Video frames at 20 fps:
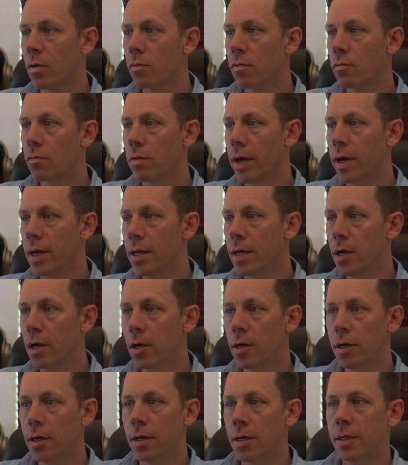right
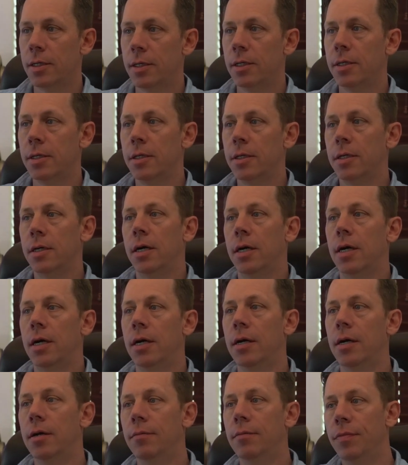here.
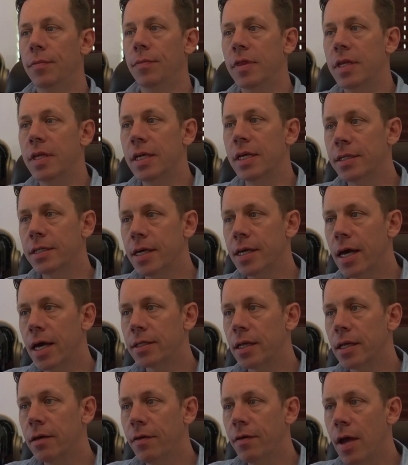These
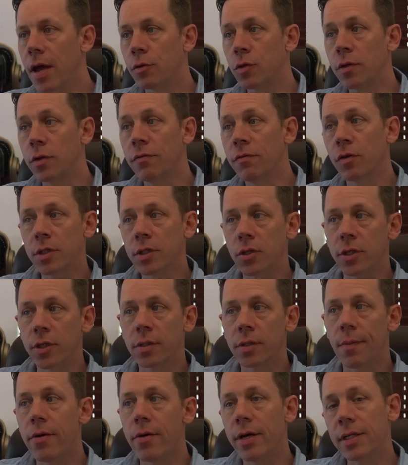XLF April 21st, they're
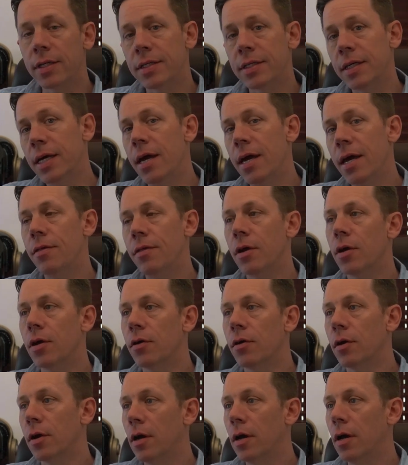expiring today.
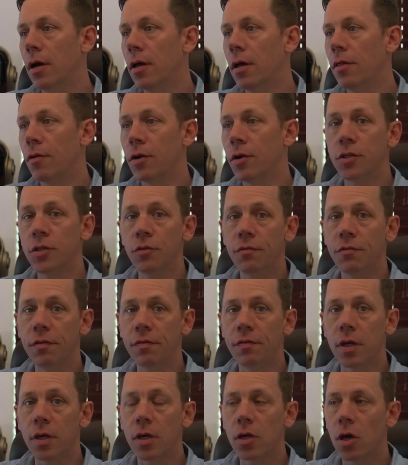They're
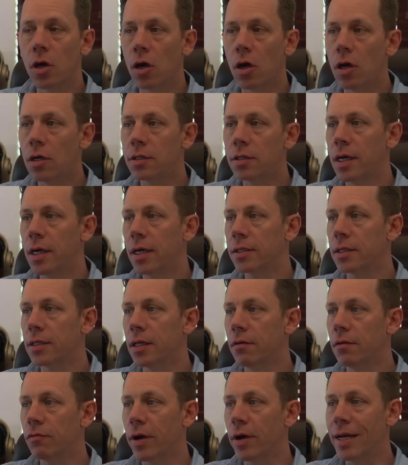3250 calls.
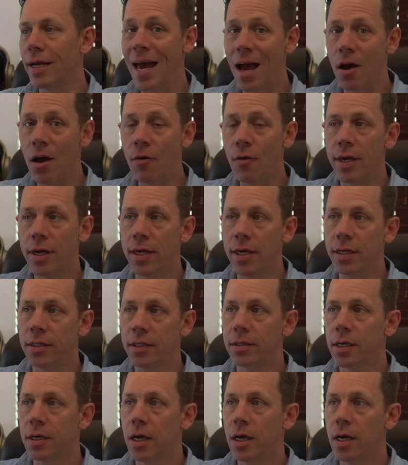XLF right now is